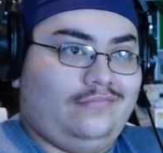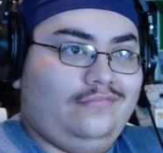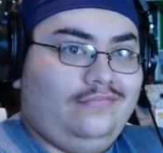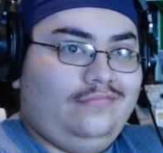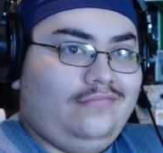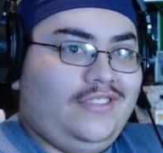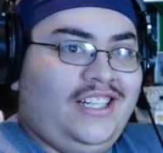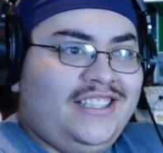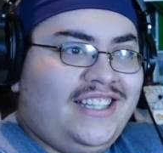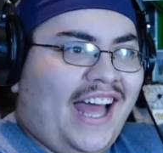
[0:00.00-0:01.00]
Captain
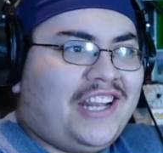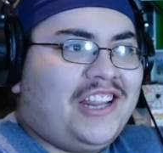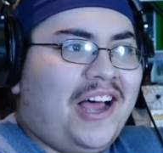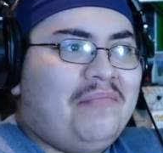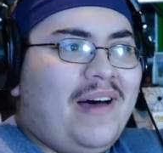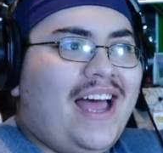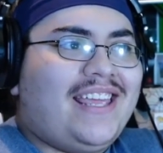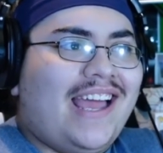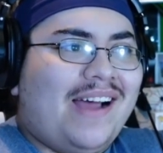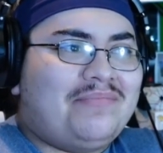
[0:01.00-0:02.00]
America. That's not
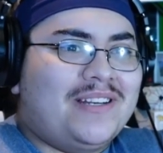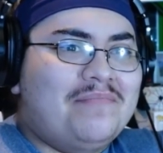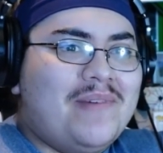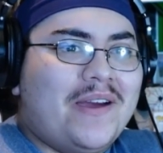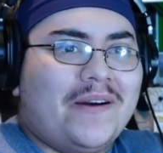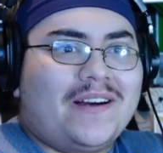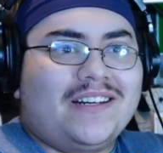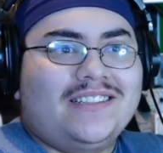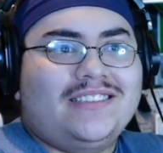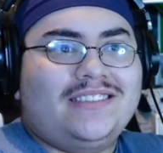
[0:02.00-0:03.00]
my Captain
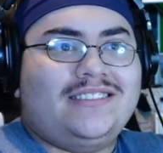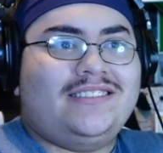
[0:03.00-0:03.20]
America.